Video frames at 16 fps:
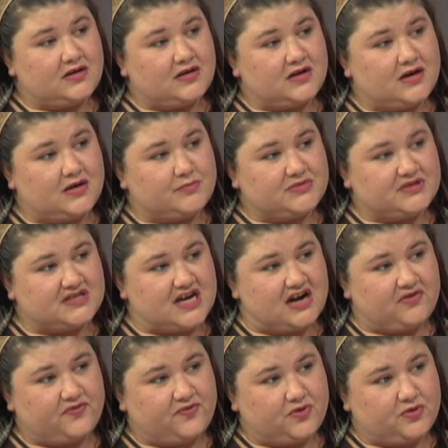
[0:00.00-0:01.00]
um,
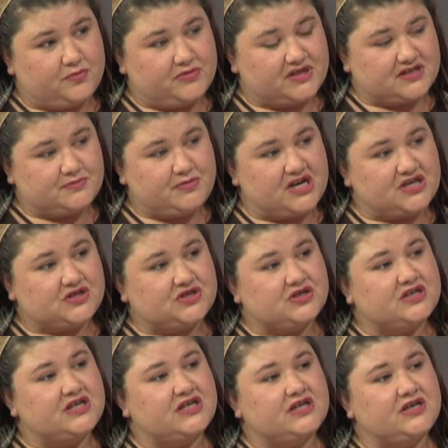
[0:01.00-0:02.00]
styrofoam,
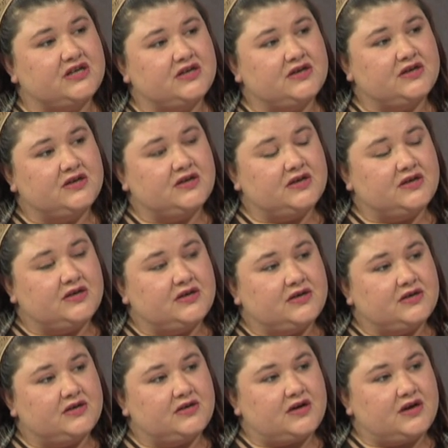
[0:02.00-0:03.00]
especially
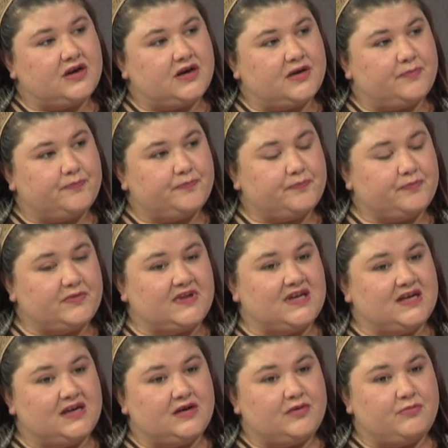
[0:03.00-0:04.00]
um,
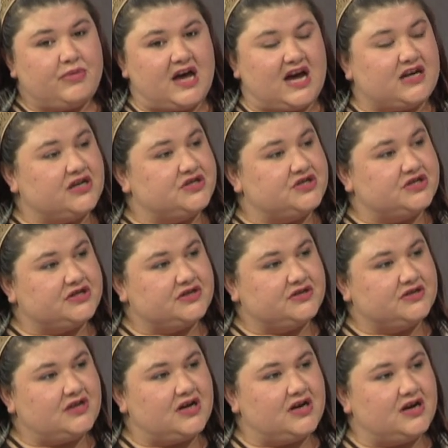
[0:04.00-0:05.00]
packaging
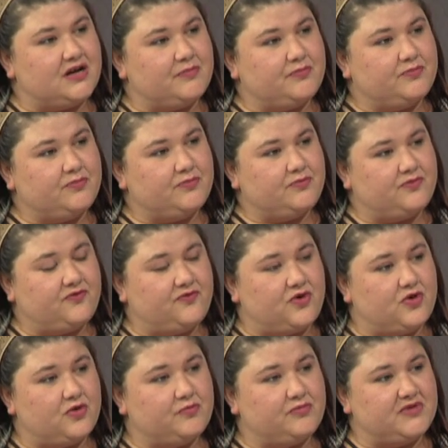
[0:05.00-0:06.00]
um,
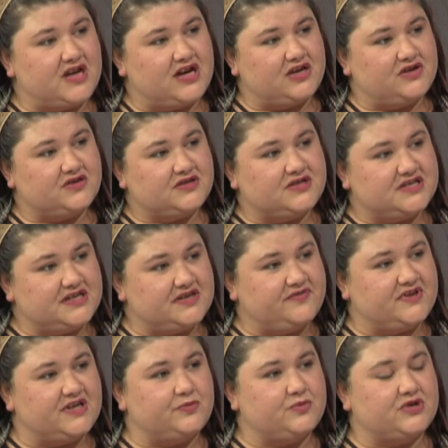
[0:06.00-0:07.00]
foam that your
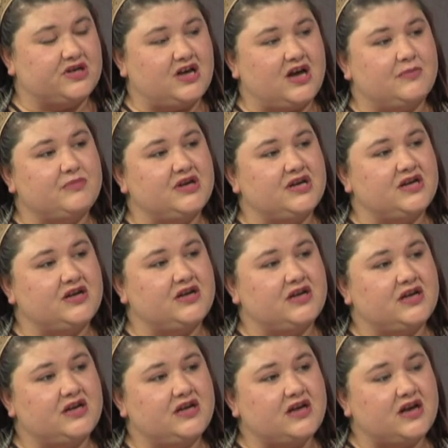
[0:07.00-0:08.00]
TV would come in
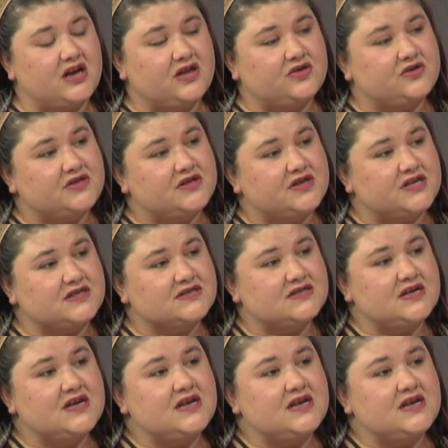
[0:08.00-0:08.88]
and other things.